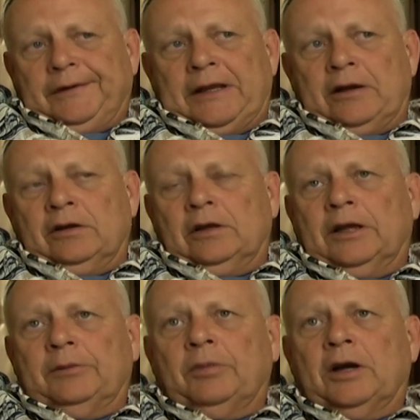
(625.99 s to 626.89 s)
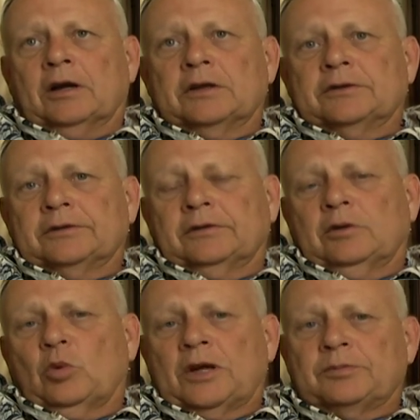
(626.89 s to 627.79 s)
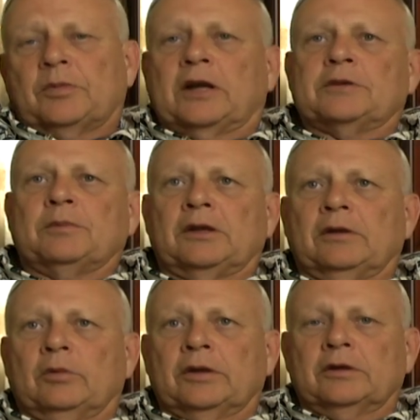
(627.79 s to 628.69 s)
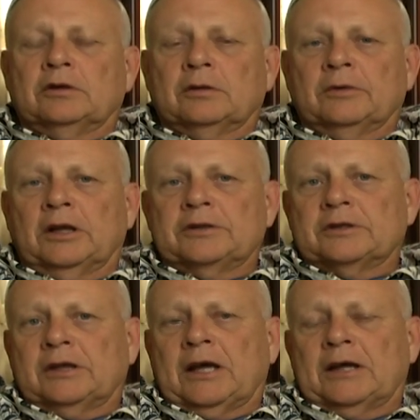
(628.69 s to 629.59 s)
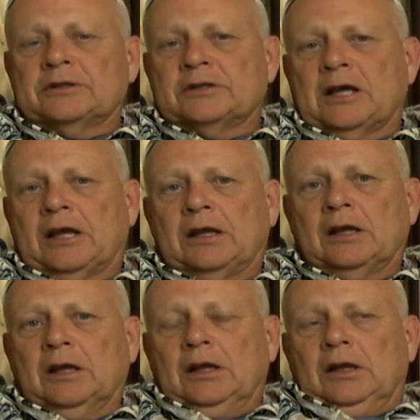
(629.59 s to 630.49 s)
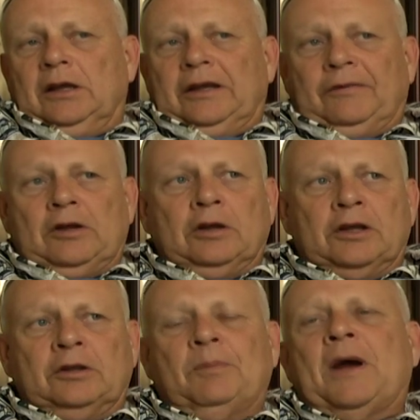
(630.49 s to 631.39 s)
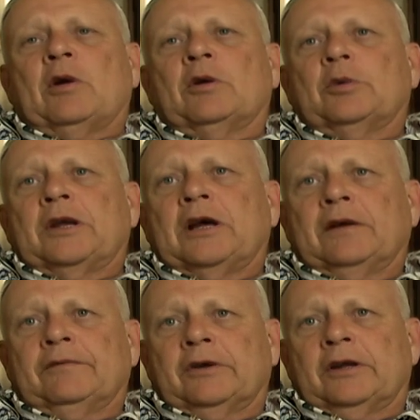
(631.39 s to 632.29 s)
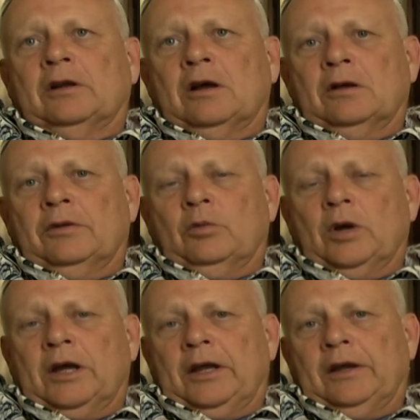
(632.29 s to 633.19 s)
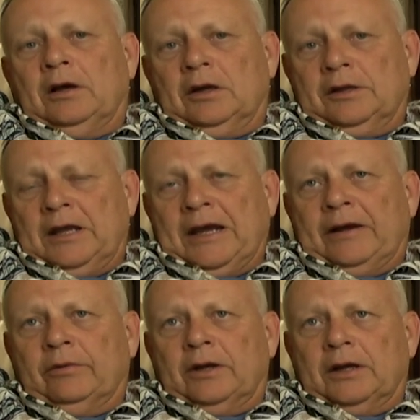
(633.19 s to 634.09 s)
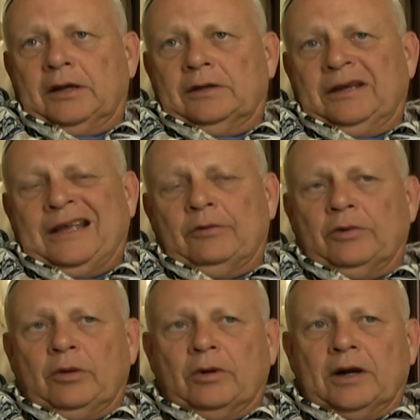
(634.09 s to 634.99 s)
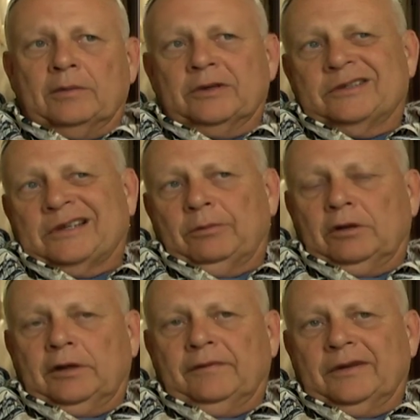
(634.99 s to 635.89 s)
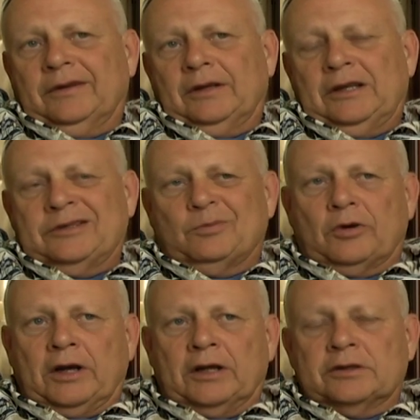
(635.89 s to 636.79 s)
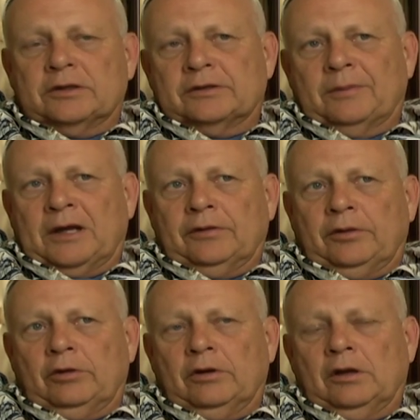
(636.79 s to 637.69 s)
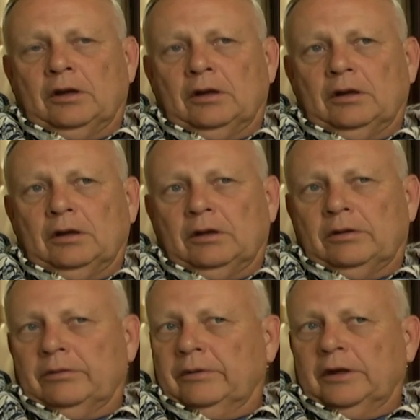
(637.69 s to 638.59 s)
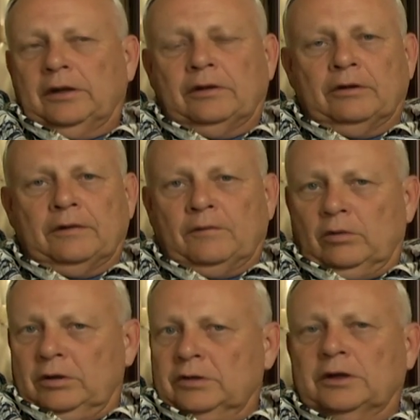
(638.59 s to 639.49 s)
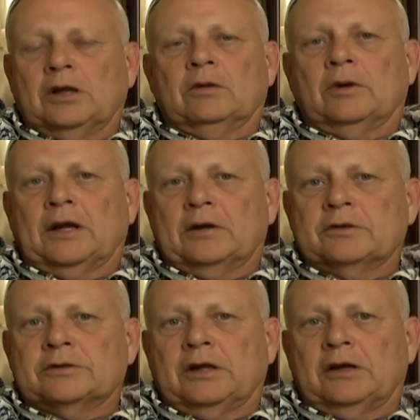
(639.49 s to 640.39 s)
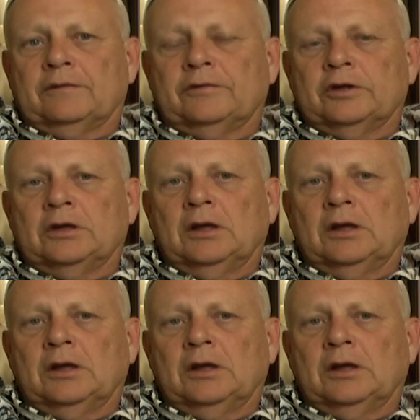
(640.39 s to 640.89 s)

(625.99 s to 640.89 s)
down in Lake Perris and the West Branch being the one that terminates at Castaic. If you look at the power recovery along the way on the aqueduct, the net requirements, I believe, on the East Branch is about 33, 3,400 kilowatt hours an acre foot.